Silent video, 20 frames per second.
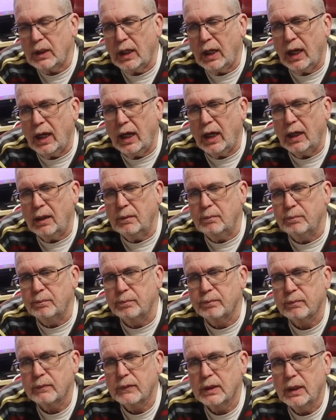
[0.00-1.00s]

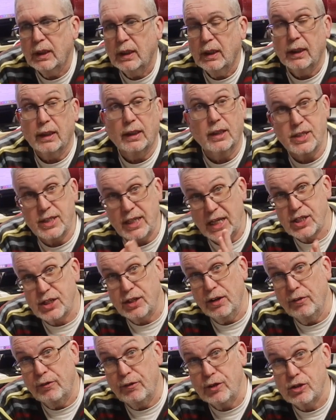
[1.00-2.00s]
because that's
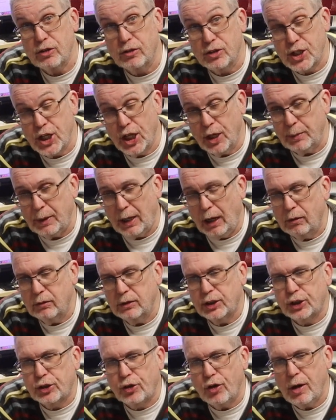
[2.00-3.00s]
the official term now,
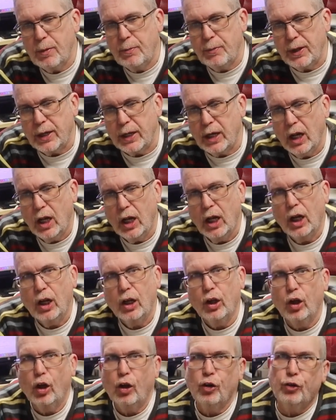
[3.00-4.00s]
scraping
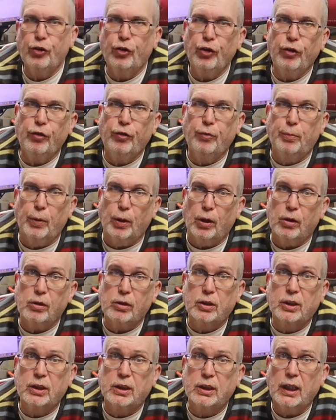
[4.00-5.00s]
lots of
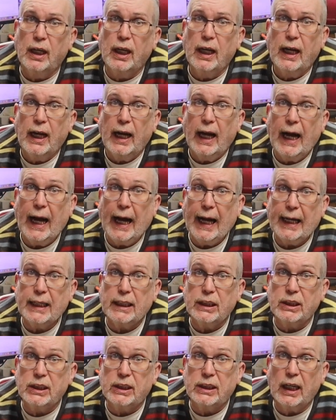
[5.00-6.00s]
books
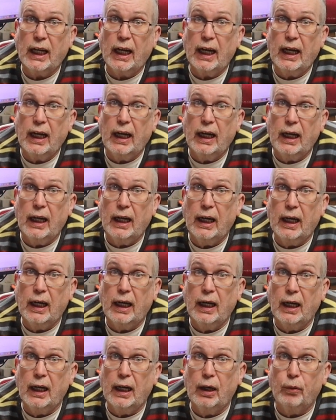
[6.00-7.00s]
and
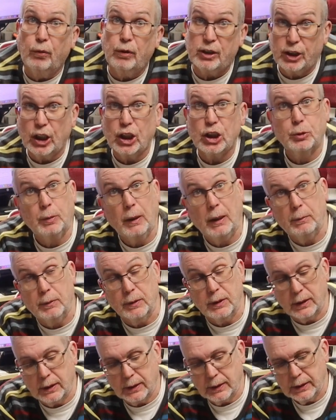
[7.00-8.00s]
research
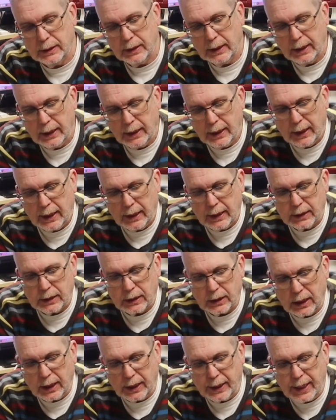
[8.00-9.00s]
papers.
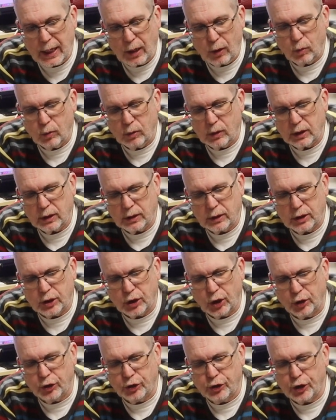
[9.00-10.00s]
And now,
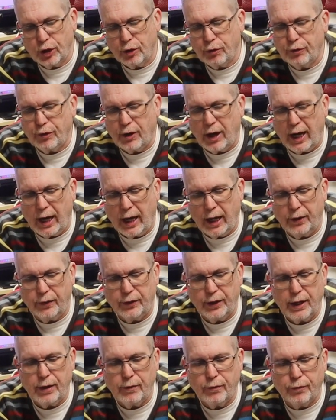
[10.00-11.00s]
so far,
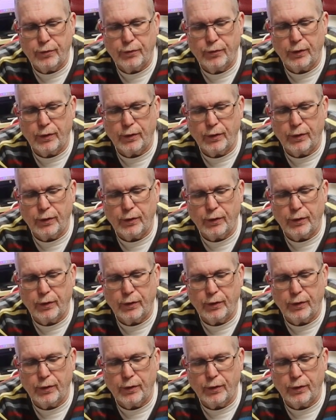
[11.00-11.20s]
they've